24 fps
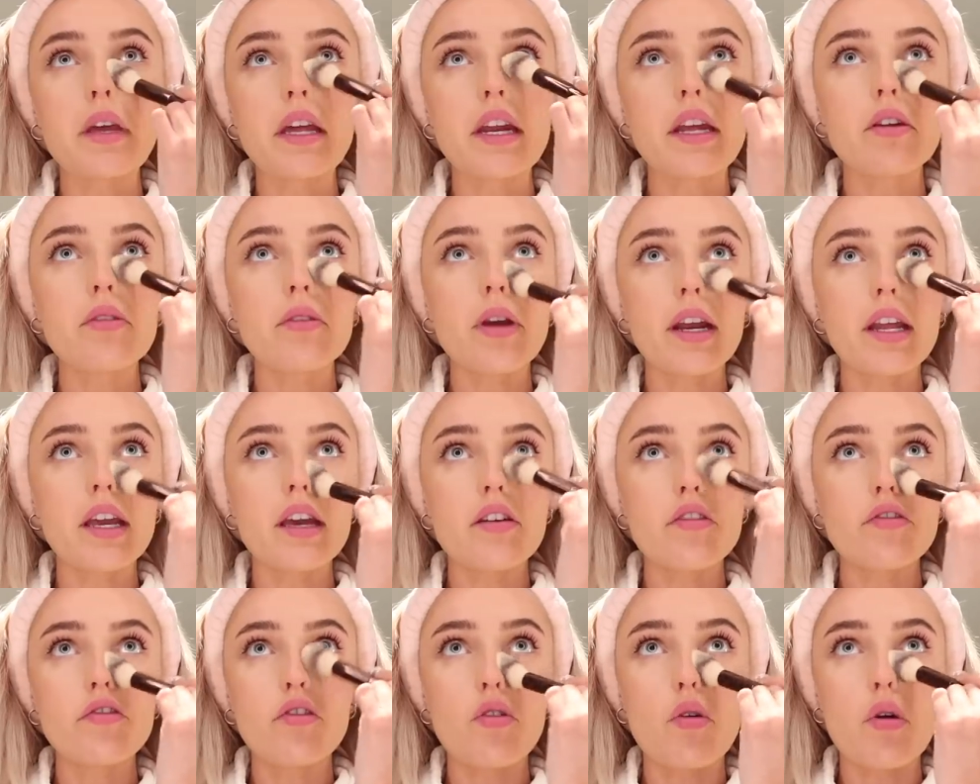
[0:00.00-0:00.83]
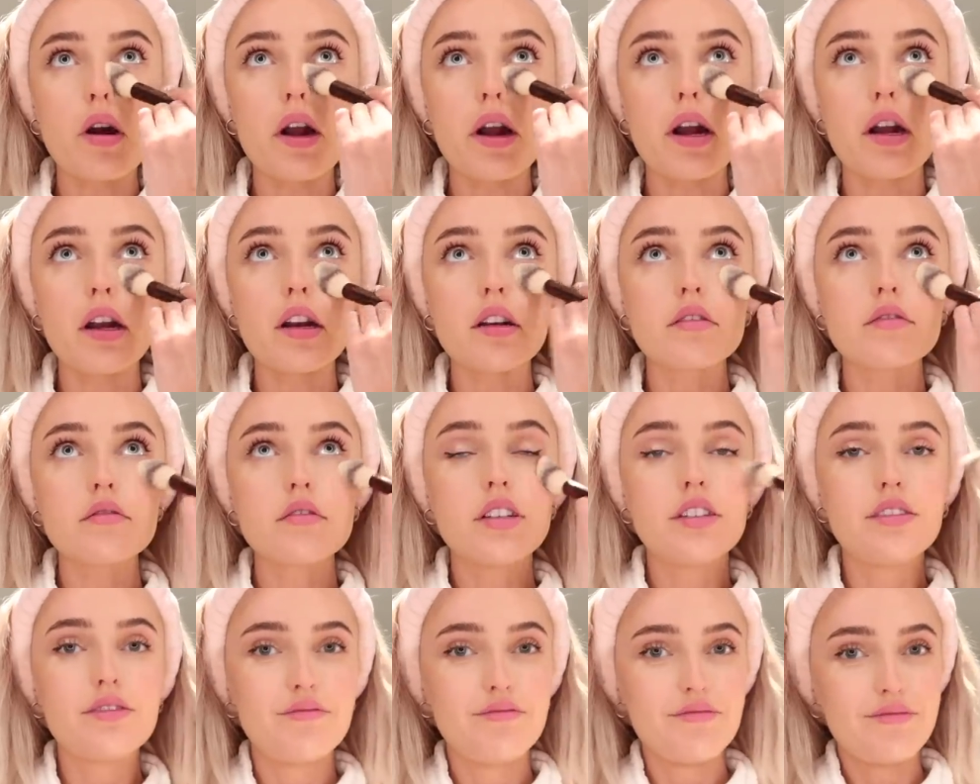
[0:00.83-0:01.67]
getting ready for
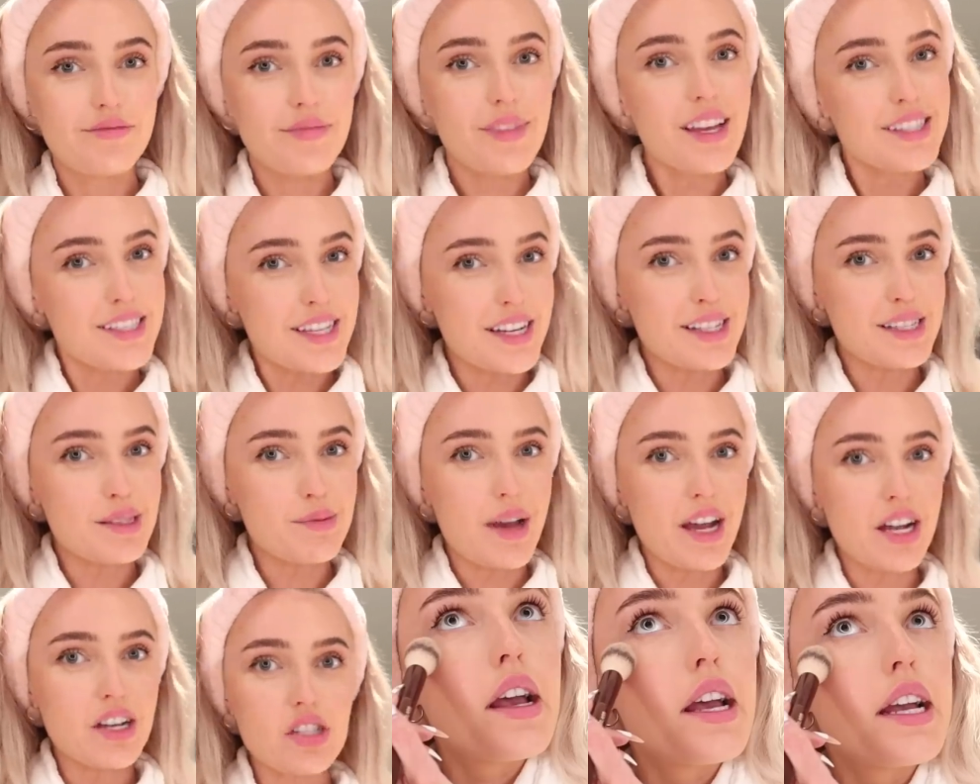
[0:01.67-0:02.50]
tennis match.